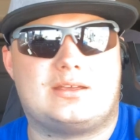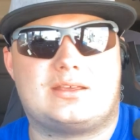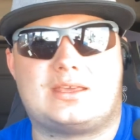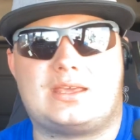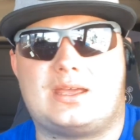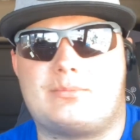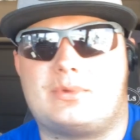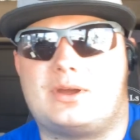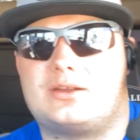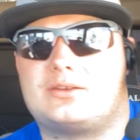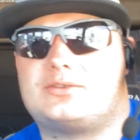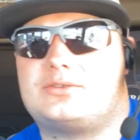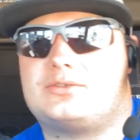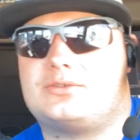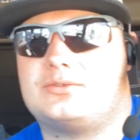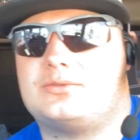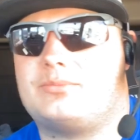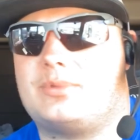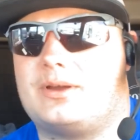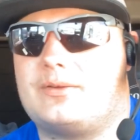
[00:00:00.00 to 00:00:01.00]
Came out
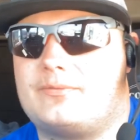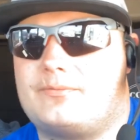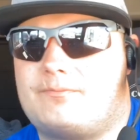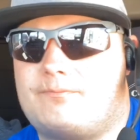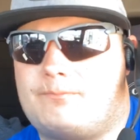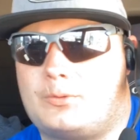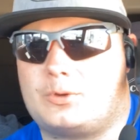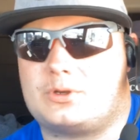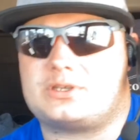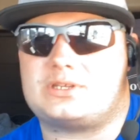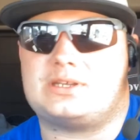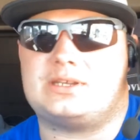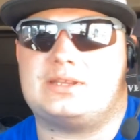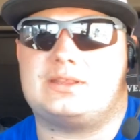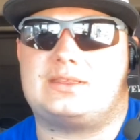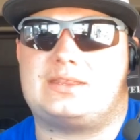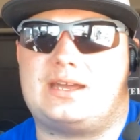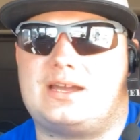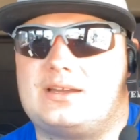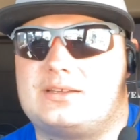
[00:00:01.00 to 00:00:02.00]
to about
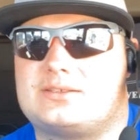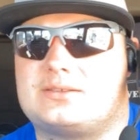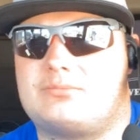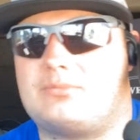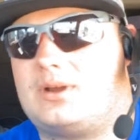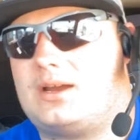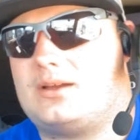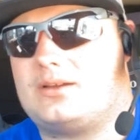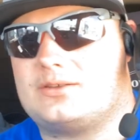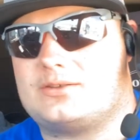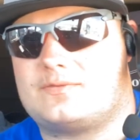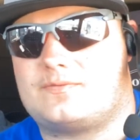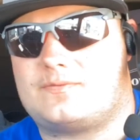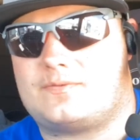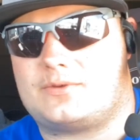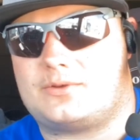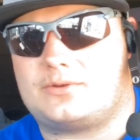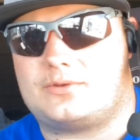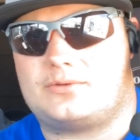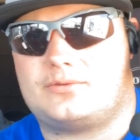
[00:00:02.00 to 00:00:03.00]
14,000 miles
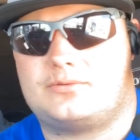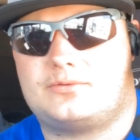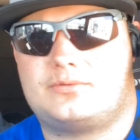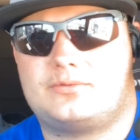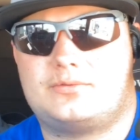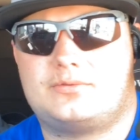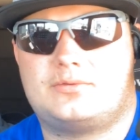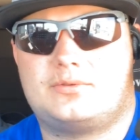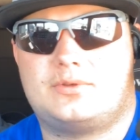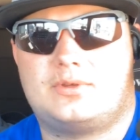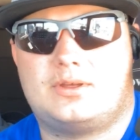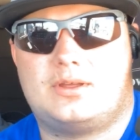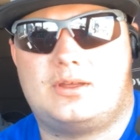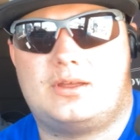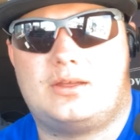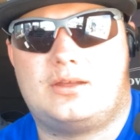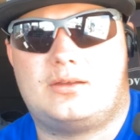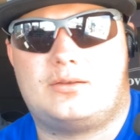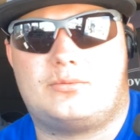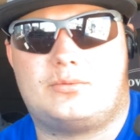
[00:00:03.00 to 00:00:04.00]
for,
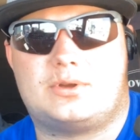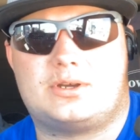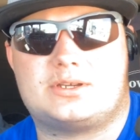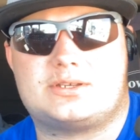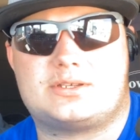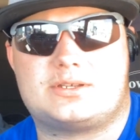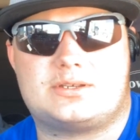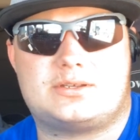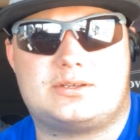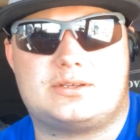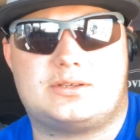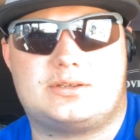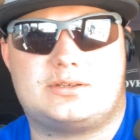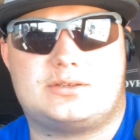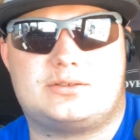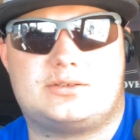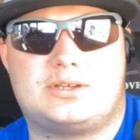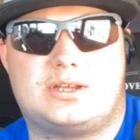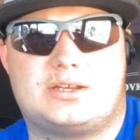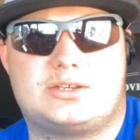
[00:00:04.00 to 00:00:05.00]
what is it? You
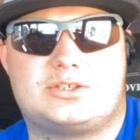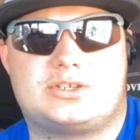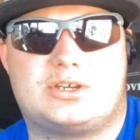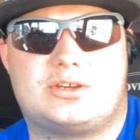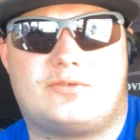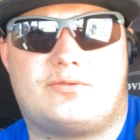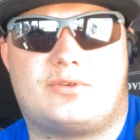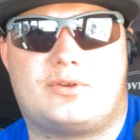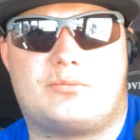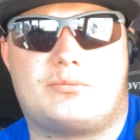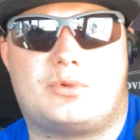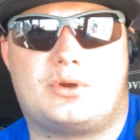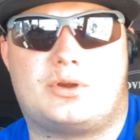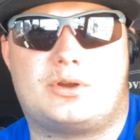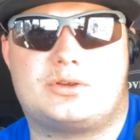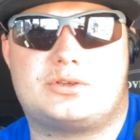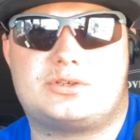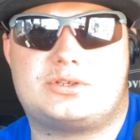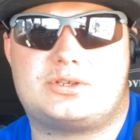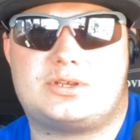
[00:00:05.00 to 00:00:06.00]
got January, February,
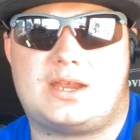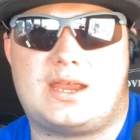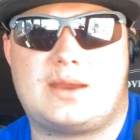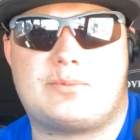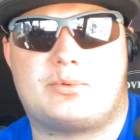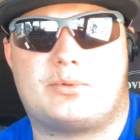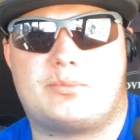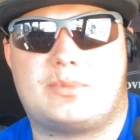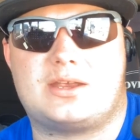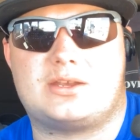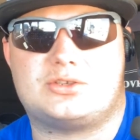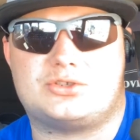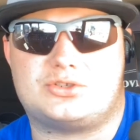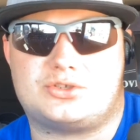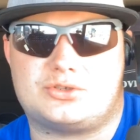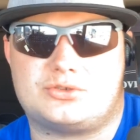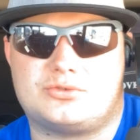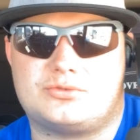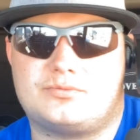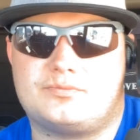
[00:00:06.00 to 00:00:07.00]
March, April, May, and
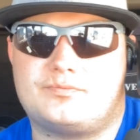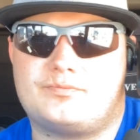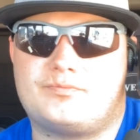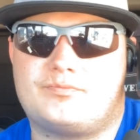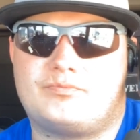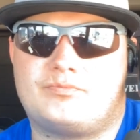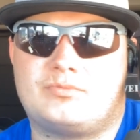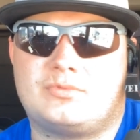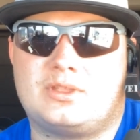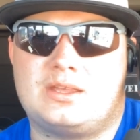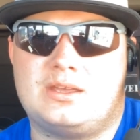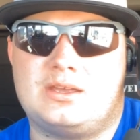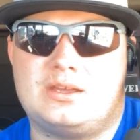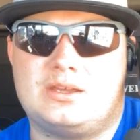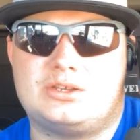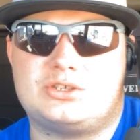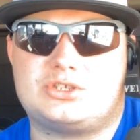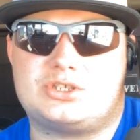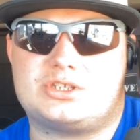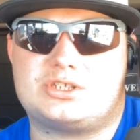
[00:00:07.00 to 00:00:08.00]
June.
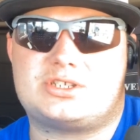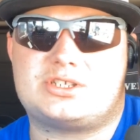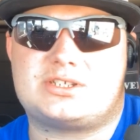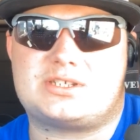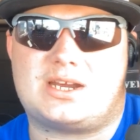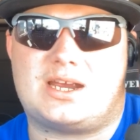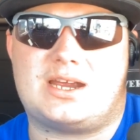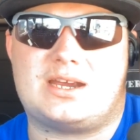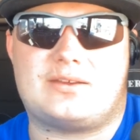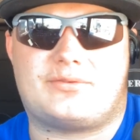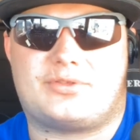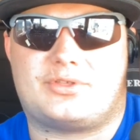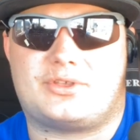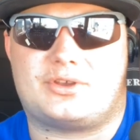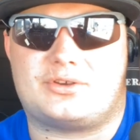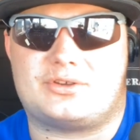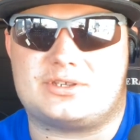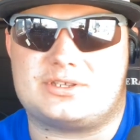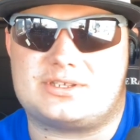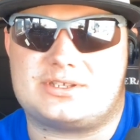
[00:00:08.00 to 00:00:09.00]
Just shy of
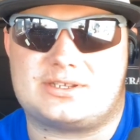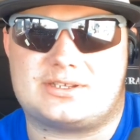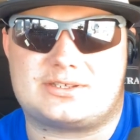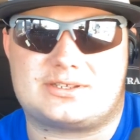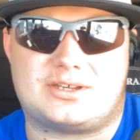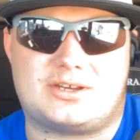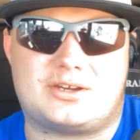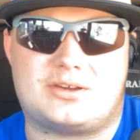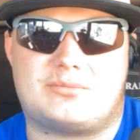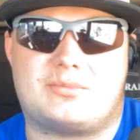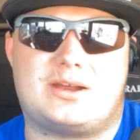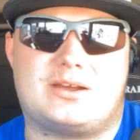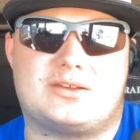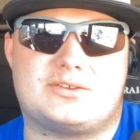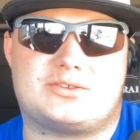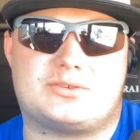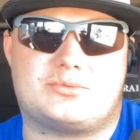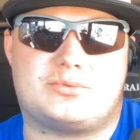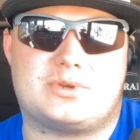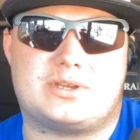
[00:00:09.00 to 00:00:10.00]
3,600
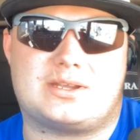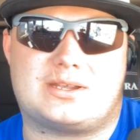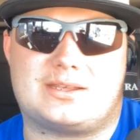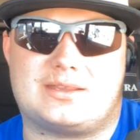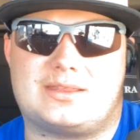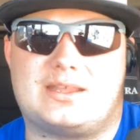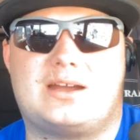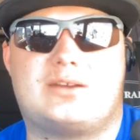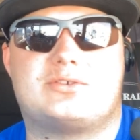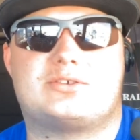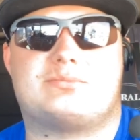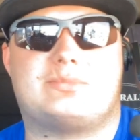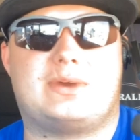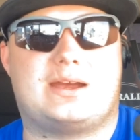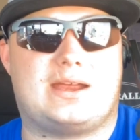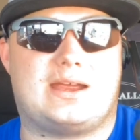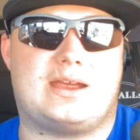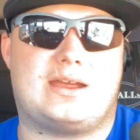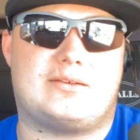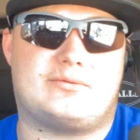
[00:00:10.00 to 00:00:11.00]
miles a week, and that was
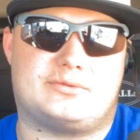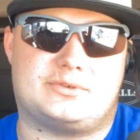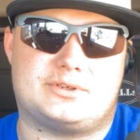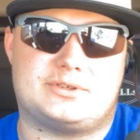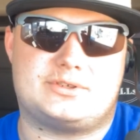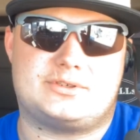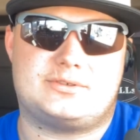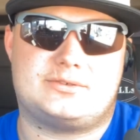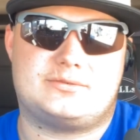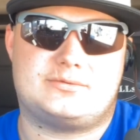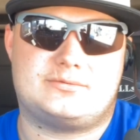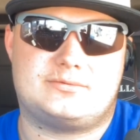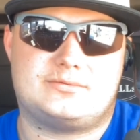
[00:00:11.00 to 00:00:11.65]
my average.